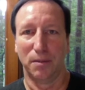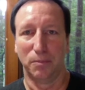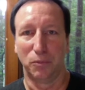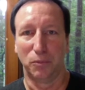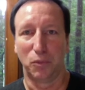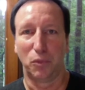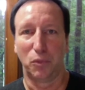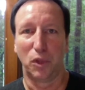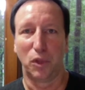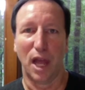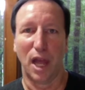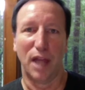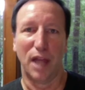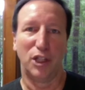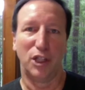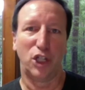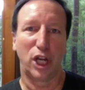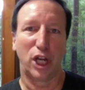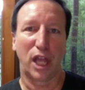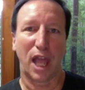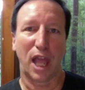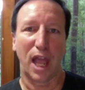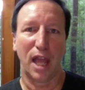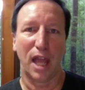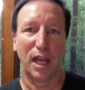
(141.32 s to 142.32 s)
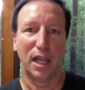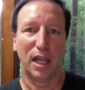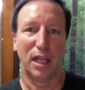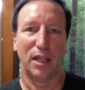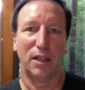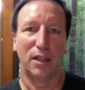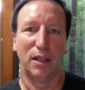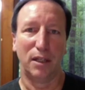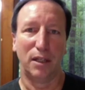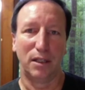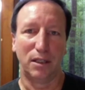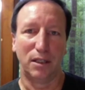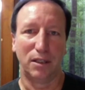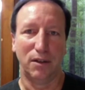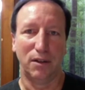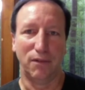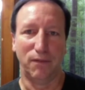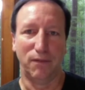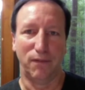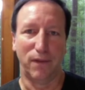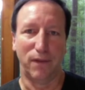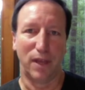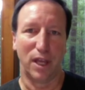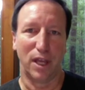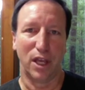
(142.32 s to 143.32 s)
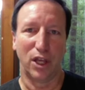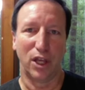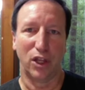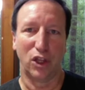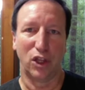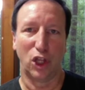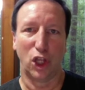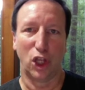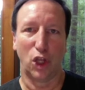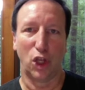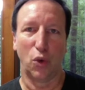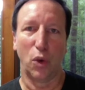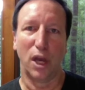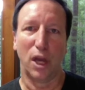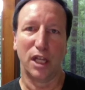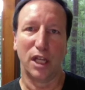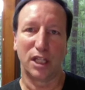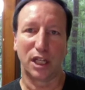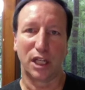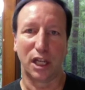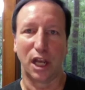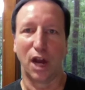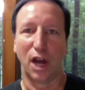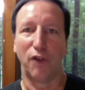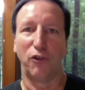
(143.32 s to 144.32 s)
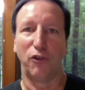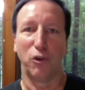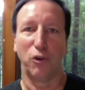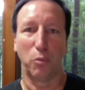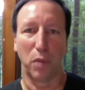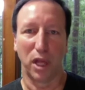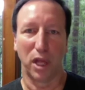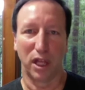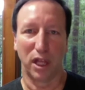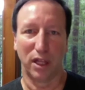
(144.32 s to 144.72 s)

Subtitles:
educated via the U.S. government.